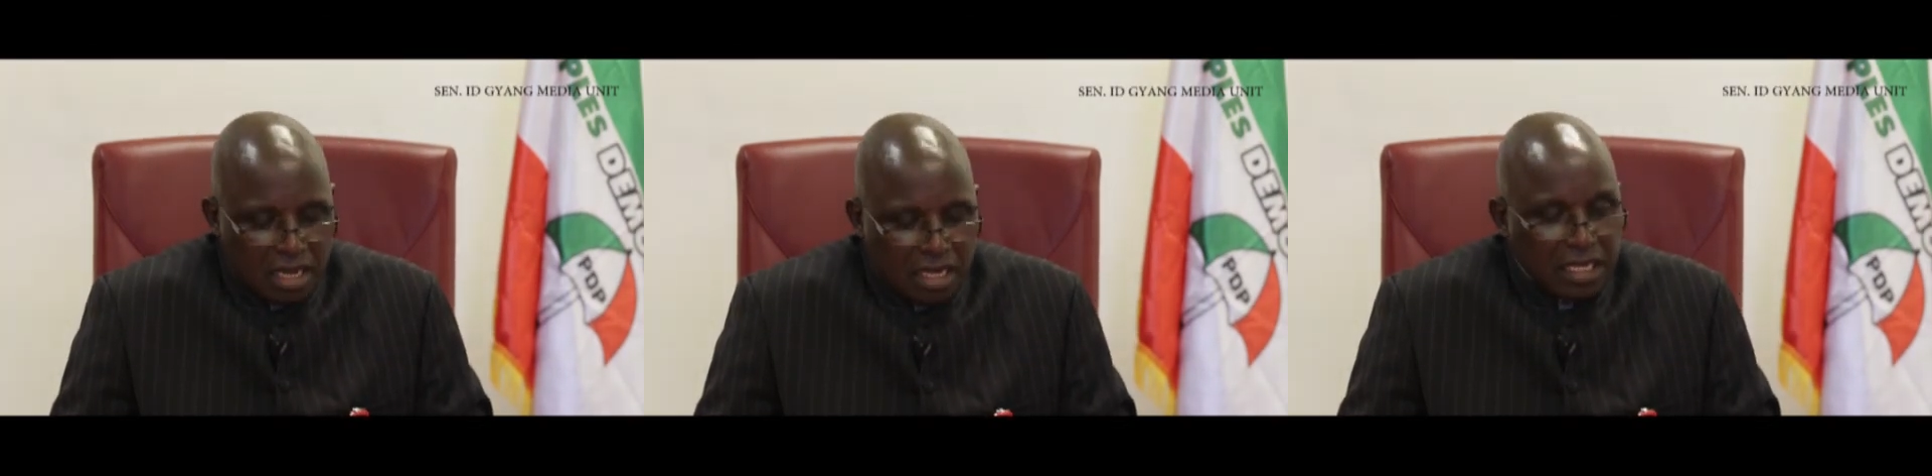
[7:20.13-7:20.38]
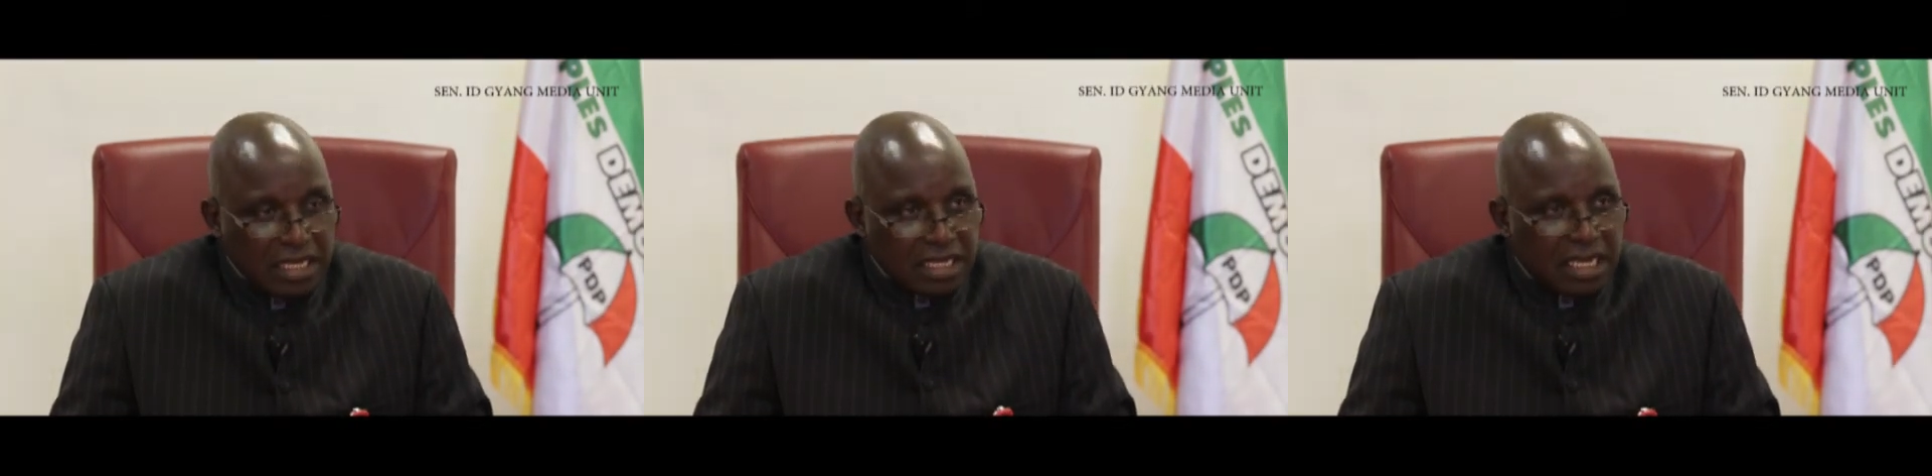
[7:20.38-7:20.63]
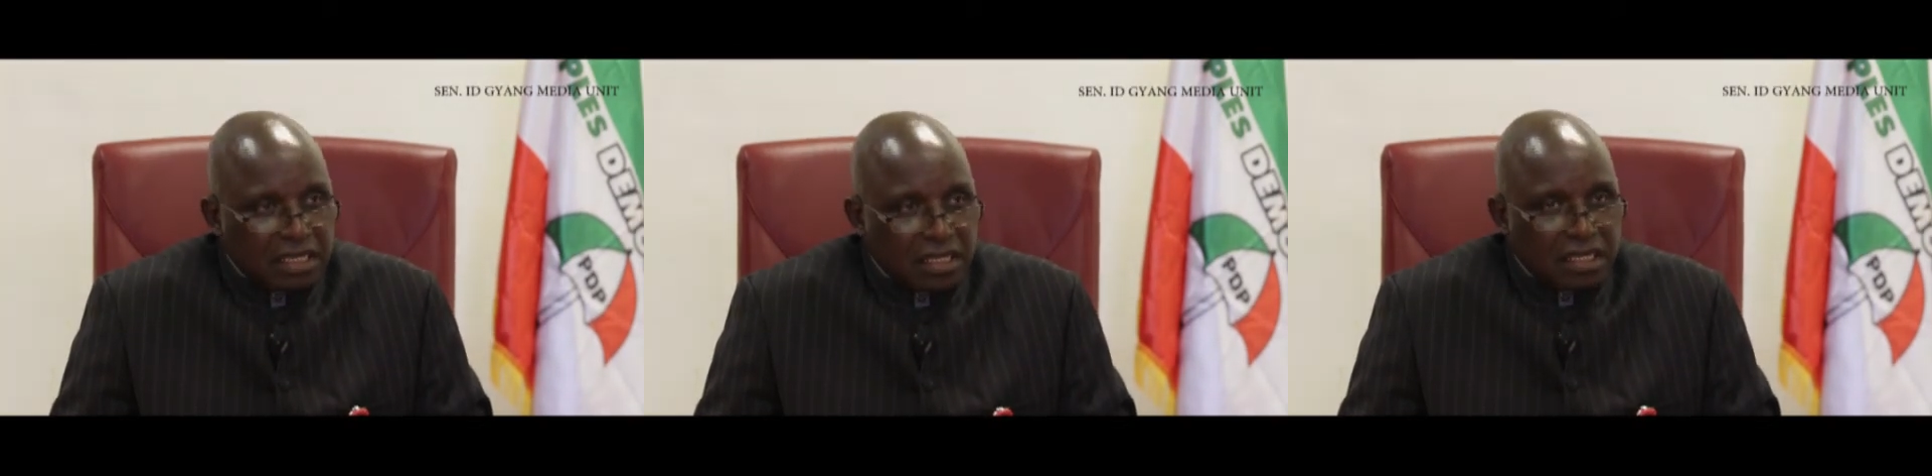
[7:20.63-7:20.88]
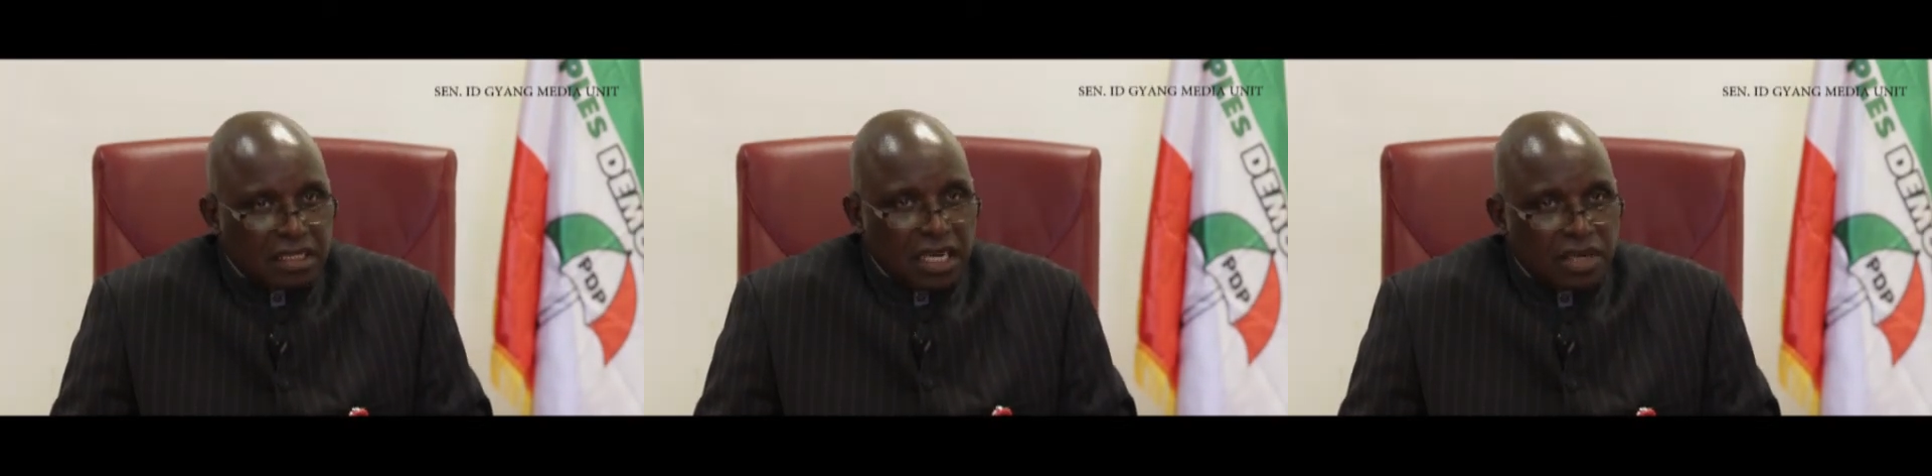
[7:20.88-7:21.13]
leaders in
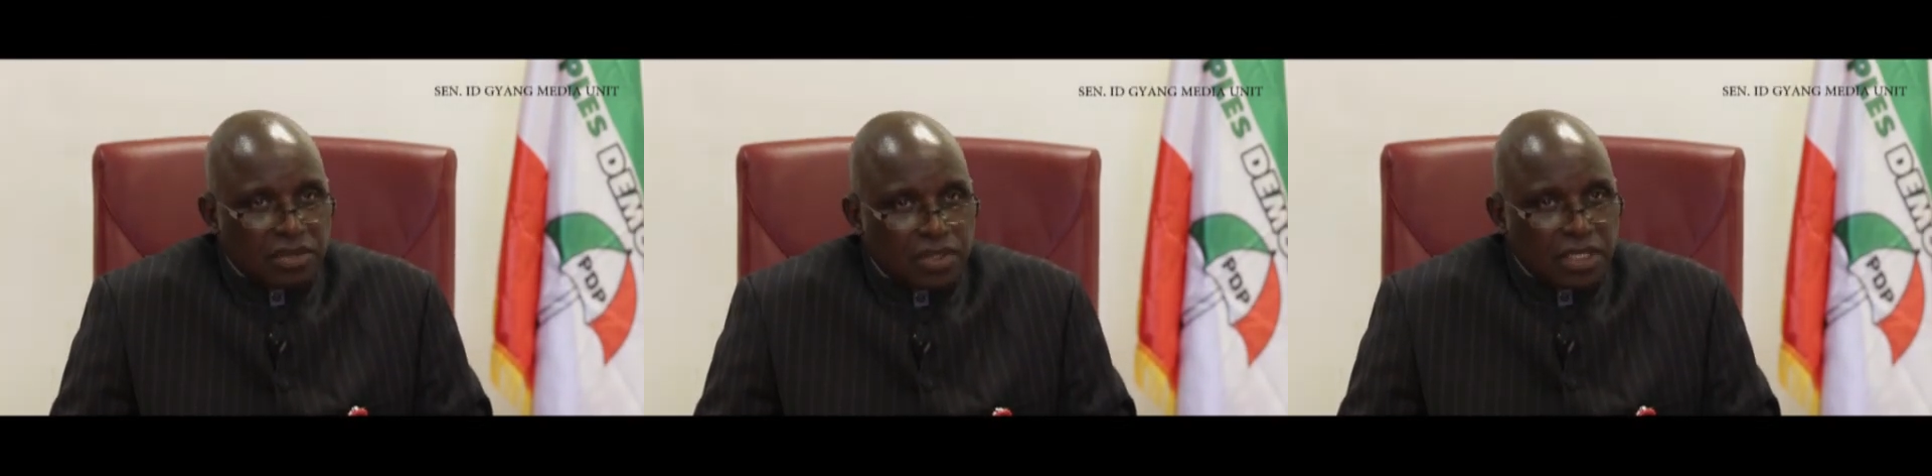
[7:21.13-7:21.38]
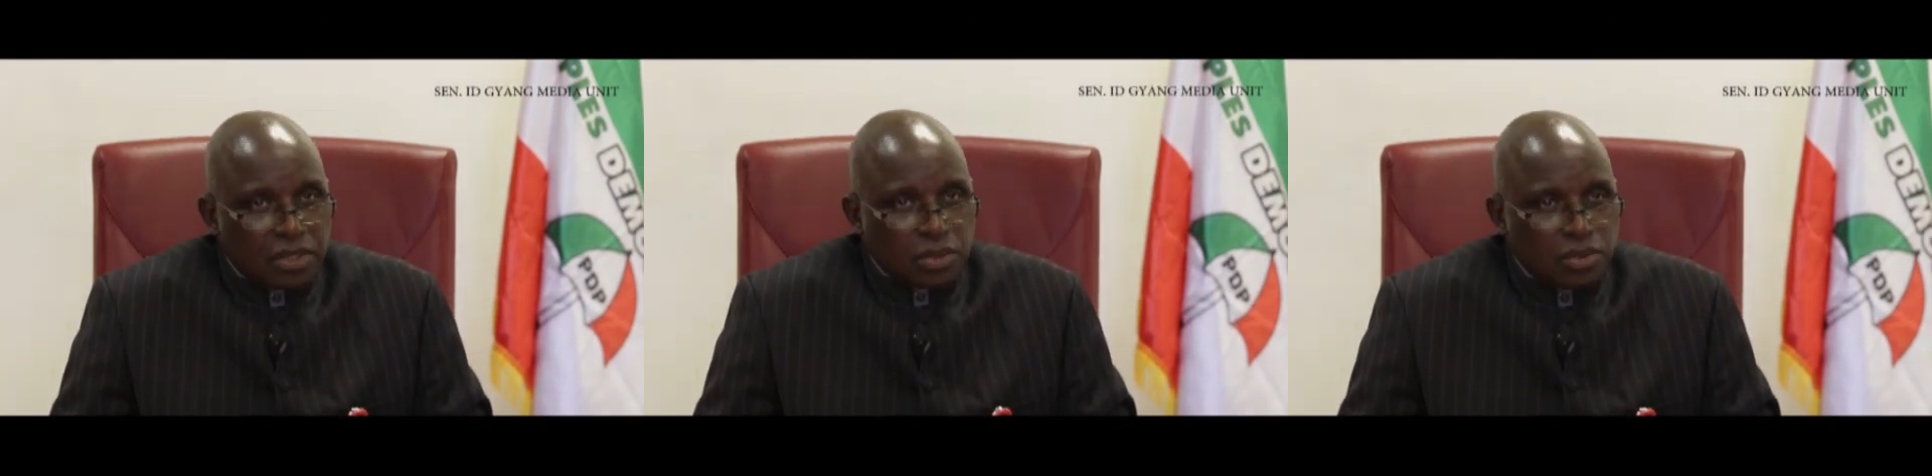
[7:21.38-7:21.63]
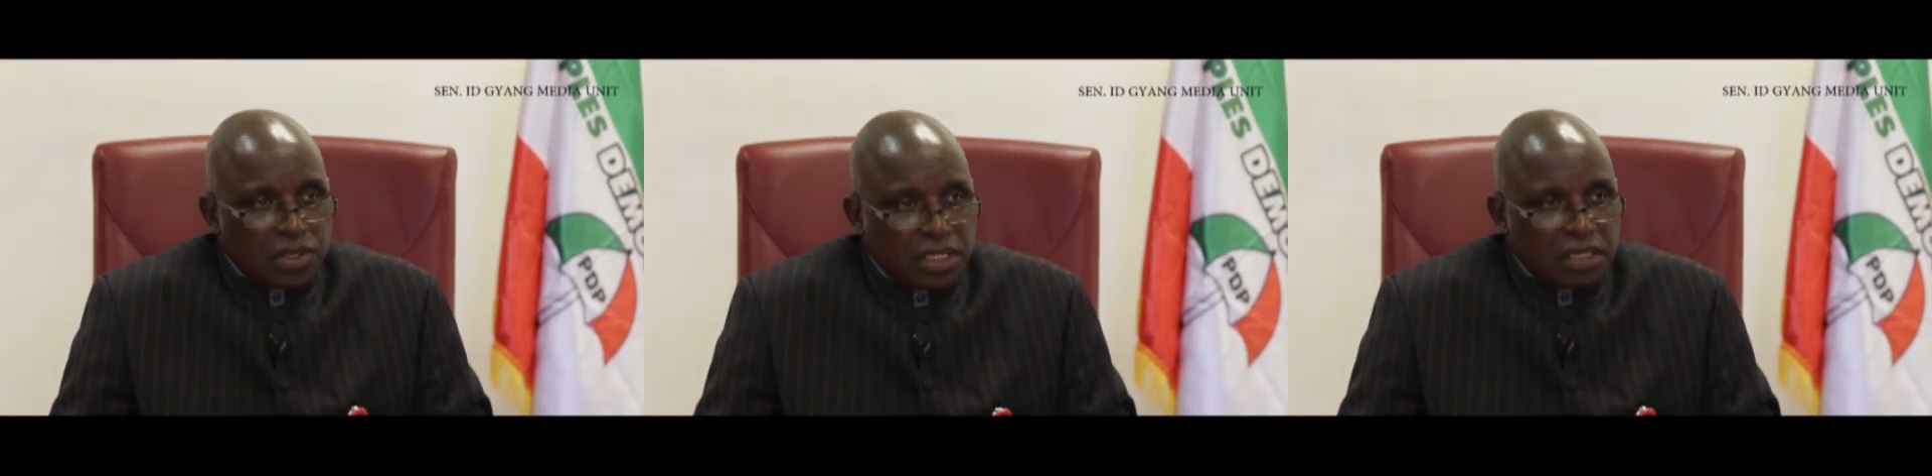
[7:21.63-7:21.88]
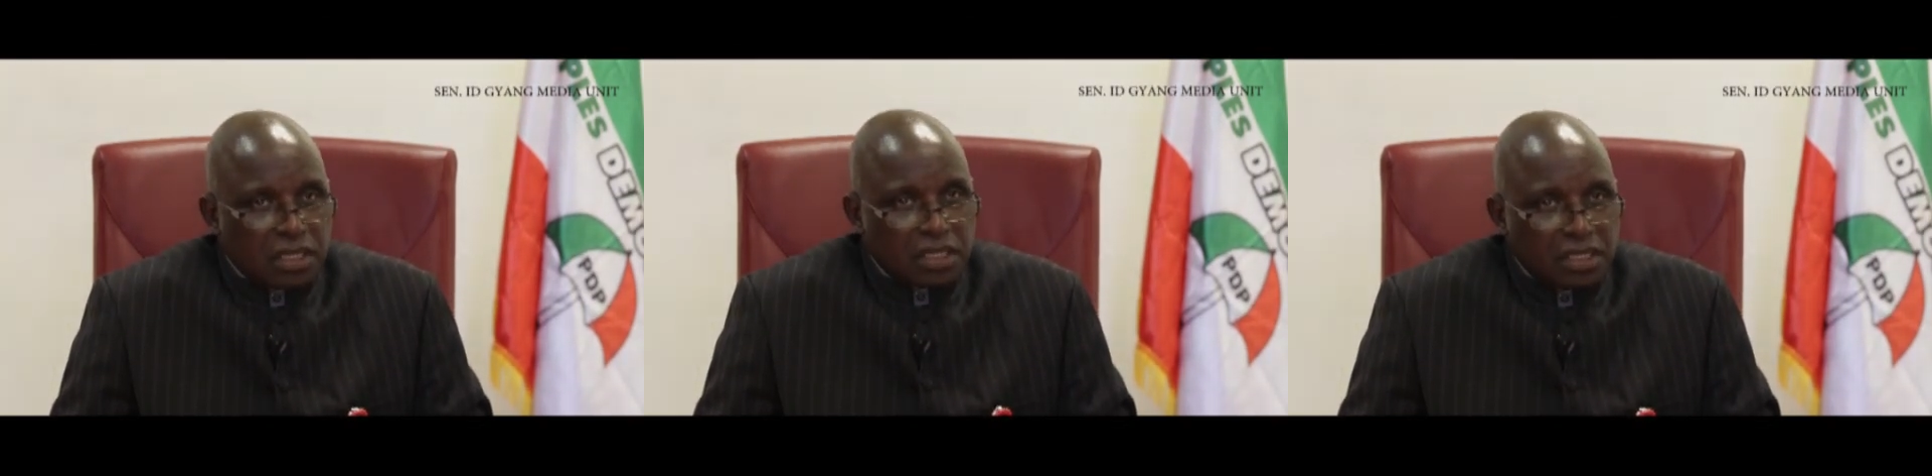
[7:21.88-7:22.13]
this country to
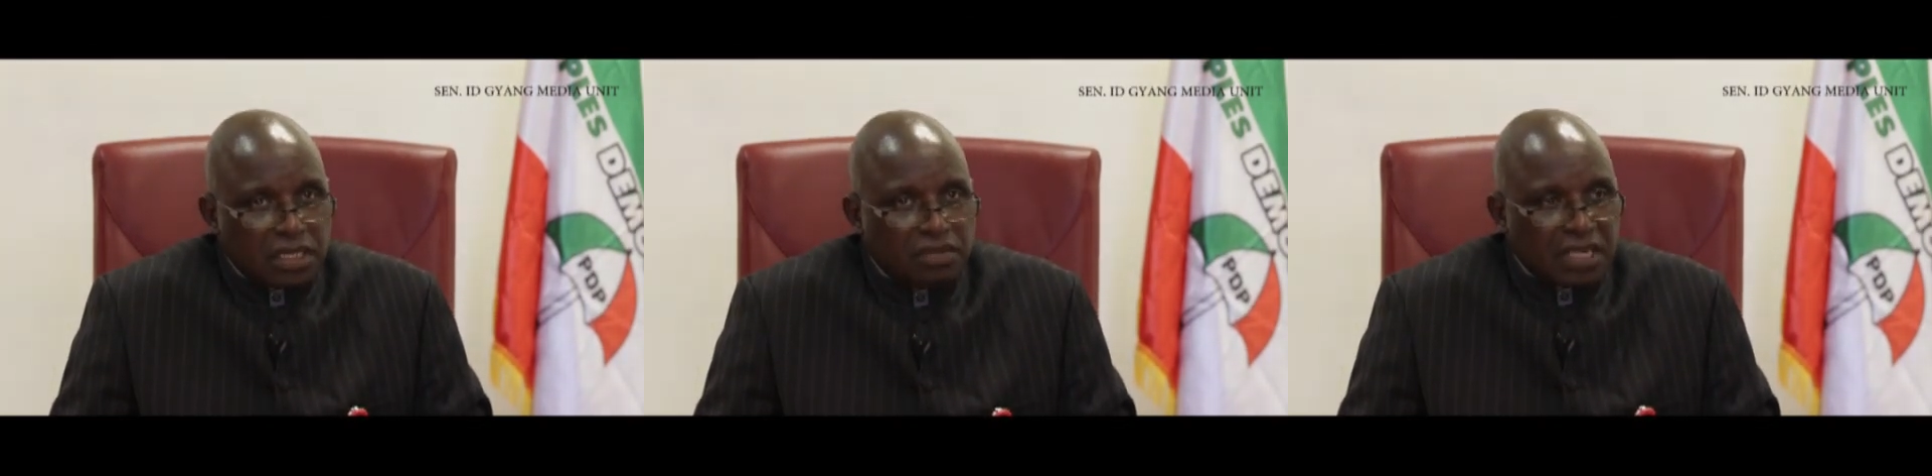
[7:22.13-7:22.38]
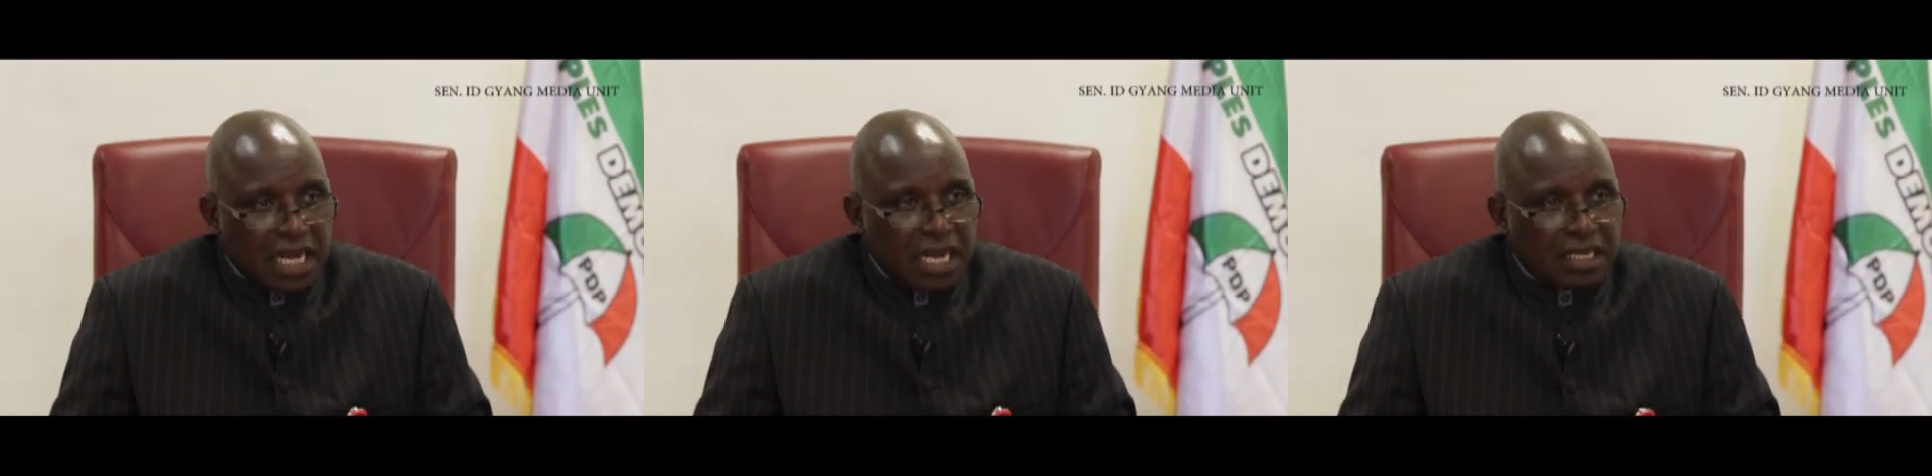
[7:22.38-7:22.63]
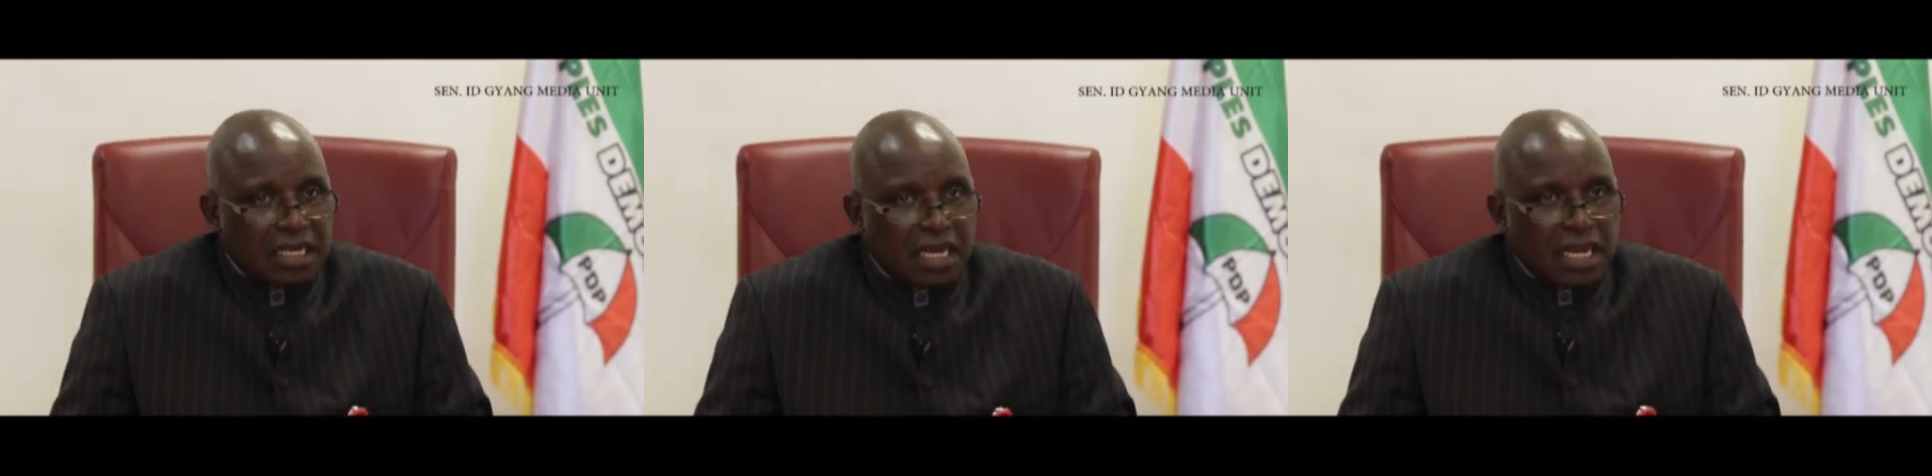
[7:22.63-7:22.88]
safeguard